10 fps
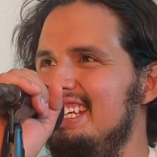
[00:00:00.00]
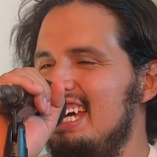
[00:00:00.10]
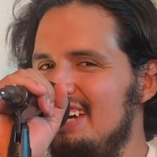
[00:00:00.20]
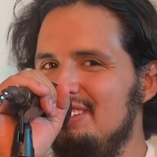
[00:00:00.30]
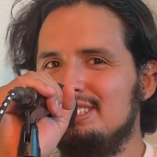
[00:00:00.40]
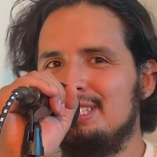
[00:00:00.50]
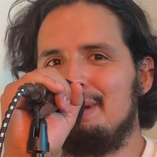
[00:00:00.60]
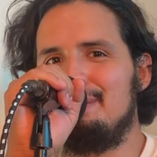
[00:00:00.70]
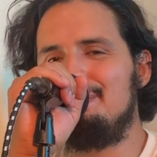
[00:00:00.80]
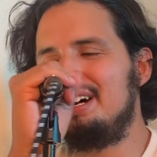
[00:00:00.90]
I'm using my
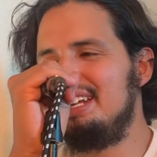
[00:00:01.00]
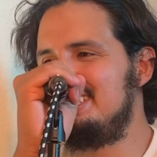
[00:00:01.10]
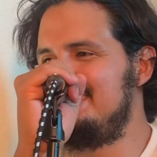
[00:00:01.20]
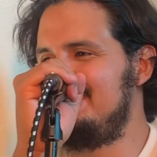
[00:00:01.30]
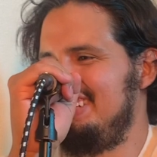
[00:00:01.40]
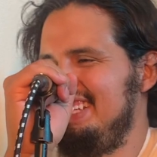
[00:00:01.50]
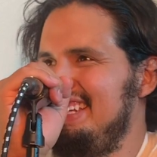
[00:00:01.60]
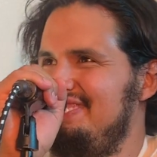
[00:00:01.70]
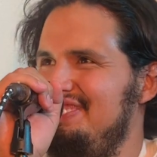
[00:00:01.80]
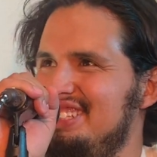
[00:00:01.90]
body to
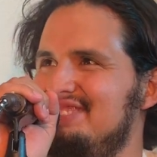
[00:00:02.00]
make films.